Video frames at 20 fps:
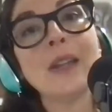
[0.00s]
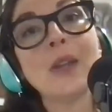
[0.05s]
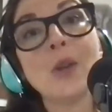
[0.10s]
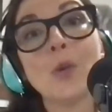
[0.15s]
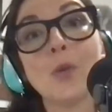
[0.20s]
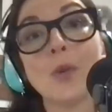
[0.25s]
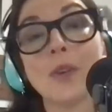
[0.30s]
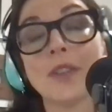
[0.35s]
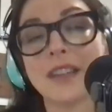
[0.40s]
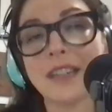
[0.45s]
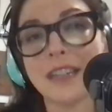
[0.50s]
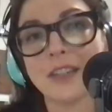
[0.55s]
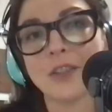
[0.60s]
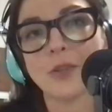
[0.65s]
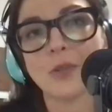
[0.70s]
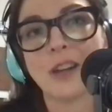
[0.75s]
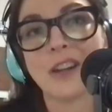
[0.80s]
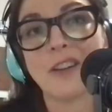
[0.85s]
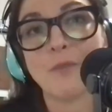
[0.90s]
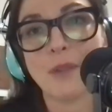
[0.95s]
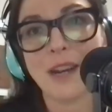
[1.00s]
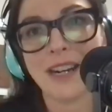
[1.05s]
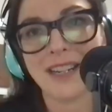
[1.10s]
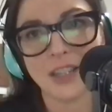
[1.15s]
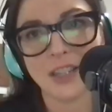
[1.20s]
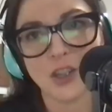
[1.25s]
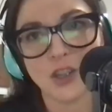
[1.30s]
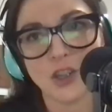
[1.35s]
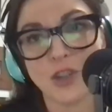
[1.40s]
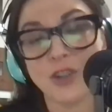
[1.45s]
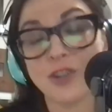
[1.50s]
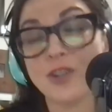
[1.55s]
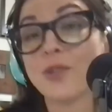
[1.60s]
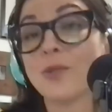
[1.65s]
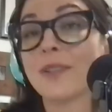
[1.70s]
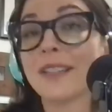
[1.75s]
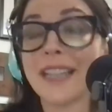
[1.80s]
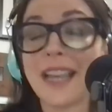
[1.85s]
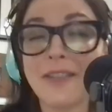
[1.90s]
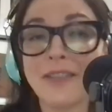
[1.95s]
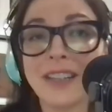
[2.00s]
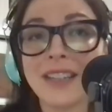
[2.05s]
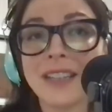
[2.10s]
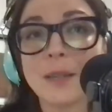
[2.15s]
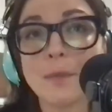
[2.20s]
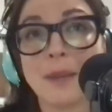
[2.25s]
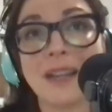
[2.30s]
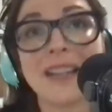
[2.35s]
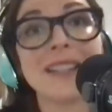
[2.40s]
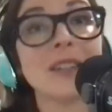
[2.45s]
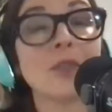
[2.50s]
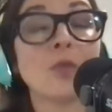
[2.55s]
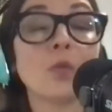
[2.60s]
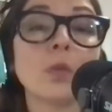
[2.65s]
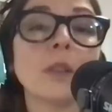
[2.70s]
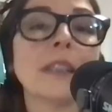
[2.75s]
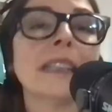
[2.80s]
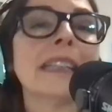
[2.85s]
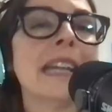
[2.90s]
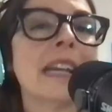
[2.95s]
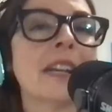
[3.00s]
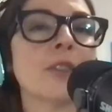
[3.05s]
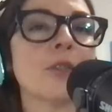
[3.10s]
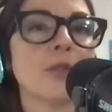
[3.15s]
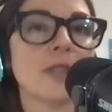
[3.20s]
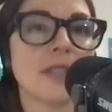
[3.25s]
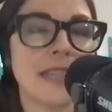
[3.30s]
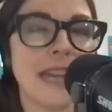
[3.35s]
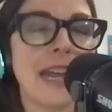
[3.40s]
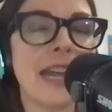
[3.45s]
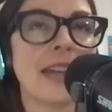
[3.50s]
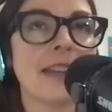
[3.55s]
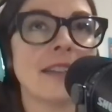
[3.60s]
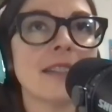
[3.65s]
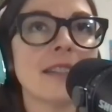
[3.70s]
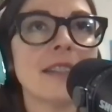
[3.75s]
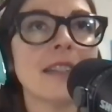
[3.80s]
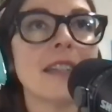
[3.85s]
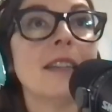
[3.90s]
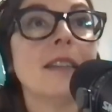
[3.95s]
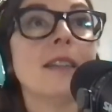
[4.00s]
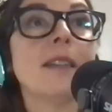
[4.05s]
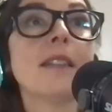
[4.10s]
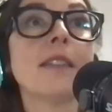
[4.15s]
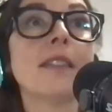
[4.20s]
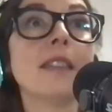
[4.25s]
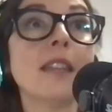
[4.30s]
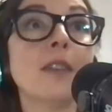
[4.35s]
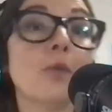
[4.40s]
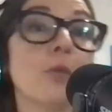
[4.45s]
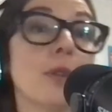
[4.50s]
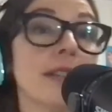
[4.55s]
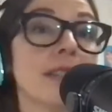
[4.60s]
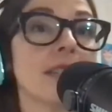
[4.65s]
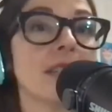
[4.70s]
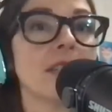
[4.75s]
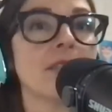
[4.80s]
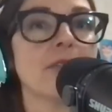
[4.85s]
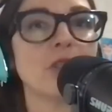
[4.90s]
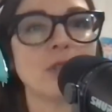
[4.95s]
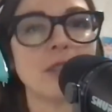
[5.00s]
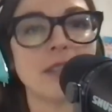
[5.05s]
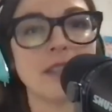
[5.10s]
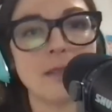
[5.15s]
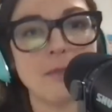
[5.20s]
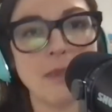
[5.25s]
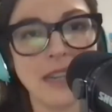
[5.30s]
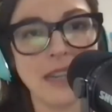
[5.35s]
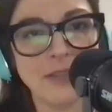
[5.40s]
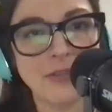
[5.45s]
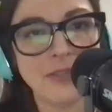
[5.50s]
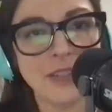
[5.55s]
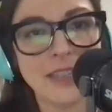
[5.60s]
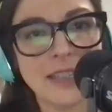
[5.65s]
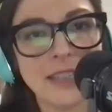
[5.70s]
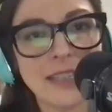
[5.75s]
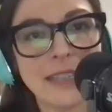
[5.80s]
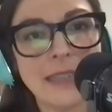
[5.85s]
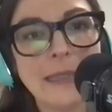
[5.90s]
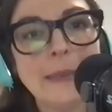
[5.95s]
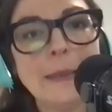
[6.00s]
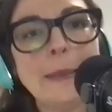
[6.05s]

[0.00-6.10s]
with an integrative practitioner who is evidence-based and really understands the risks versus the benefits.